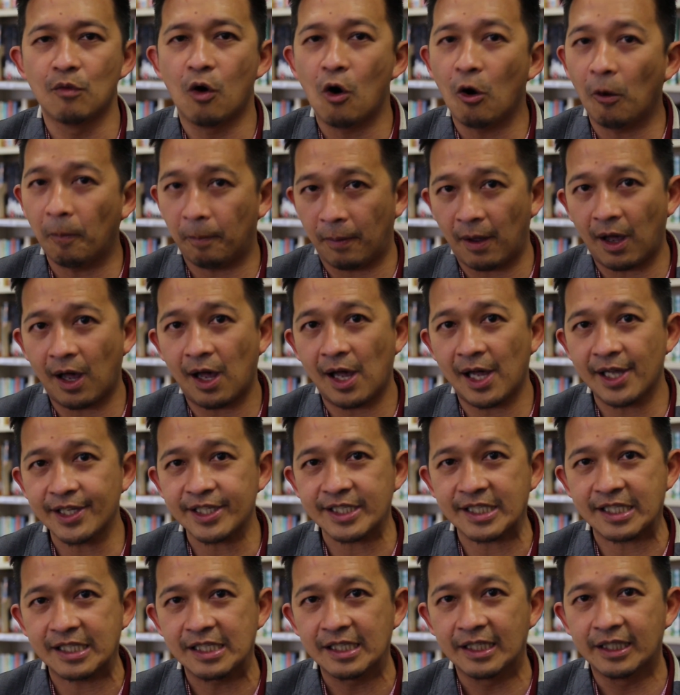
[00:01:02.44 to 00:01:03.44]
more
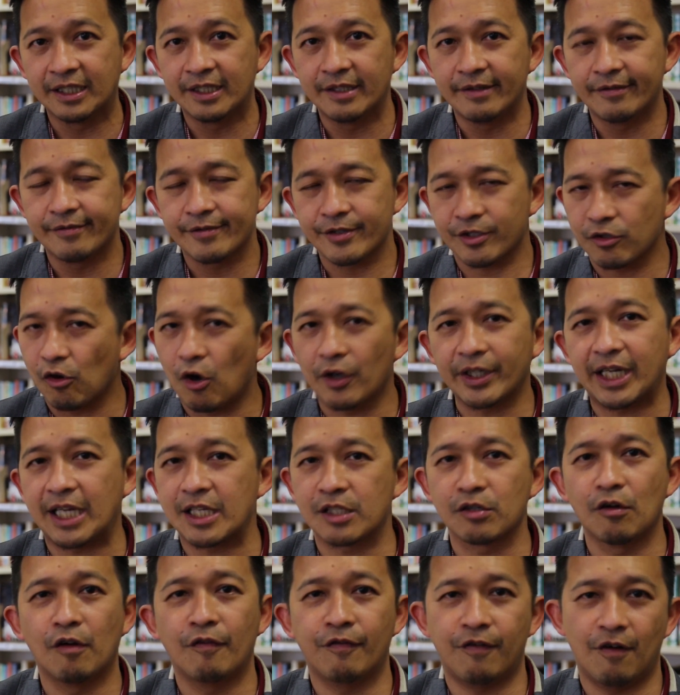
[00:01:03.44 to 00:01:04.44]
parts, so on and
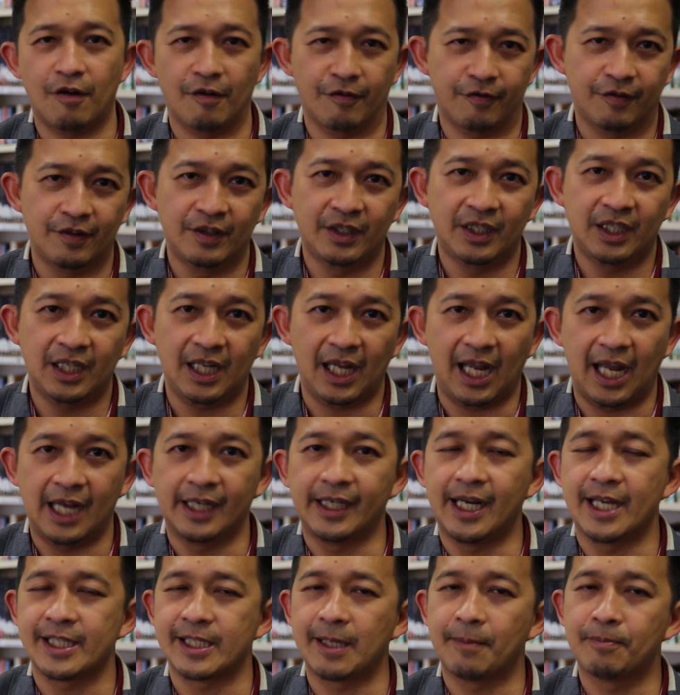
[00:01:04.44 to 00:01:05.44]
so forth.
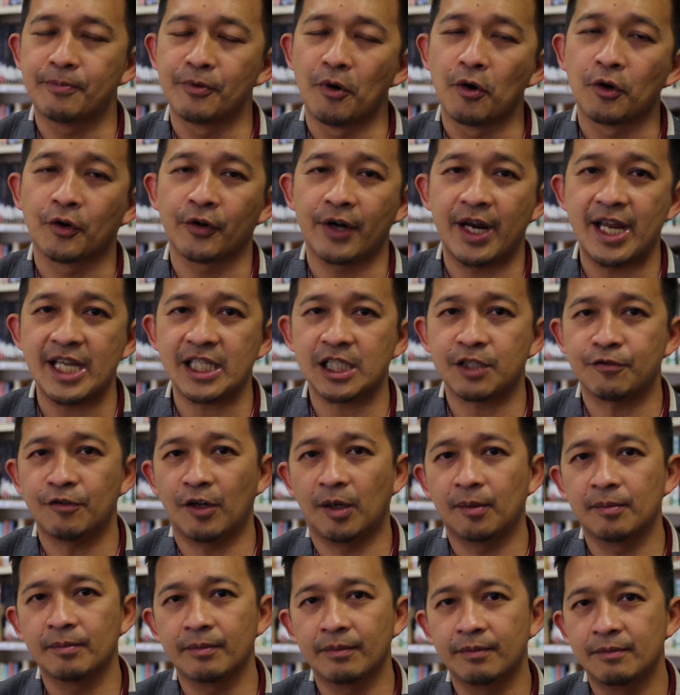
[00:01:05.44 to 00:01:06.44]
And as they progress
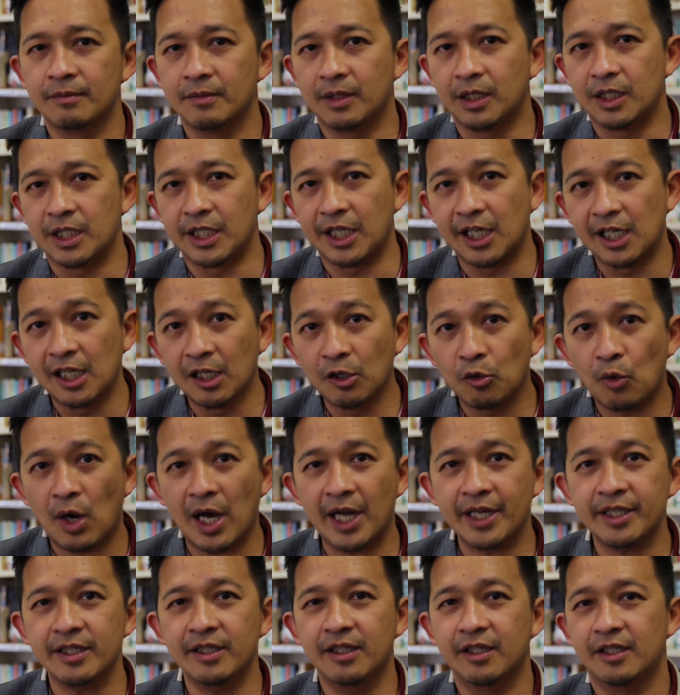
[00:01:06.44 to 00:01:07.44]
from year
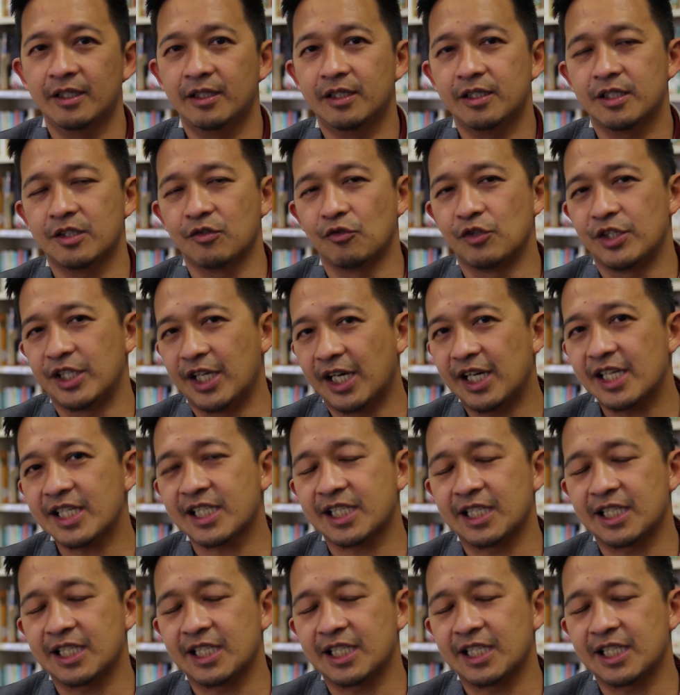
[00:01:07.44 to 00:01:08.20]
one to year